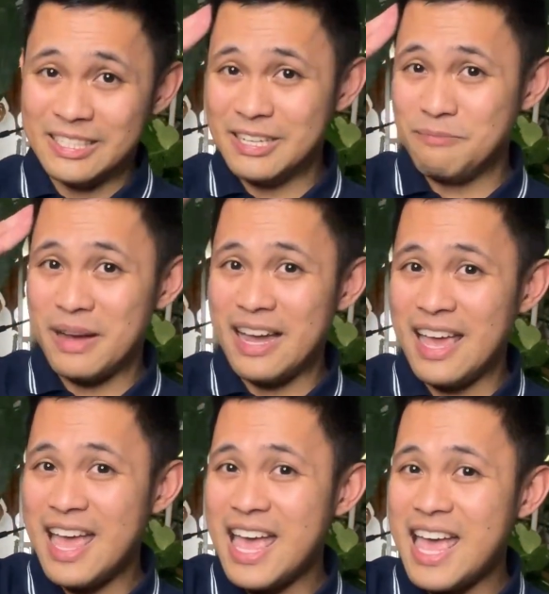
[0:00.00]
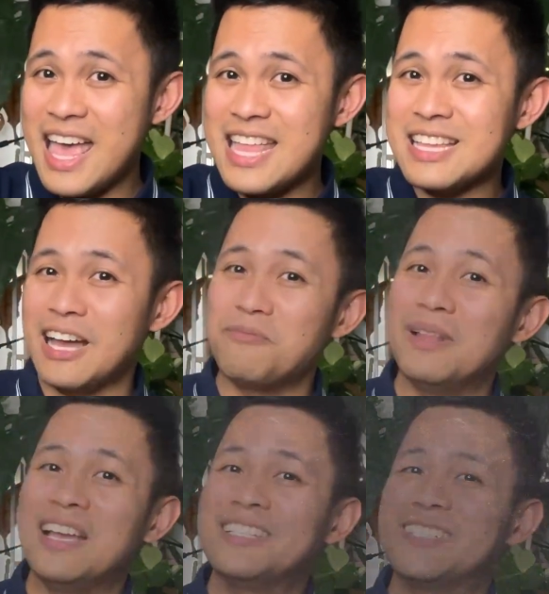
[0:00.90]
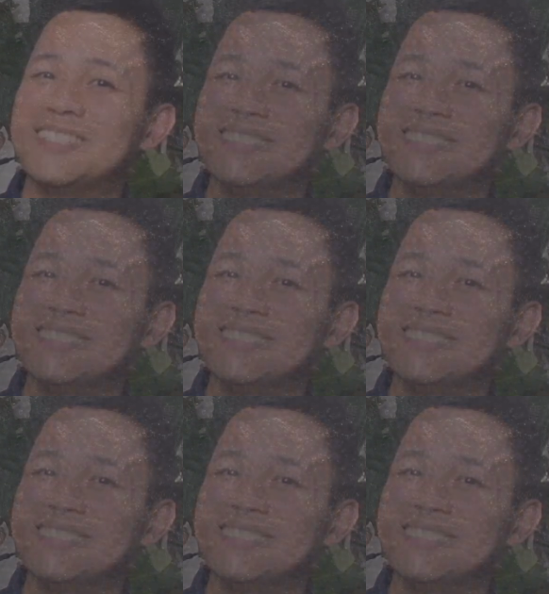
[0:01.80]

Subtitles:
Goodbye and God bless.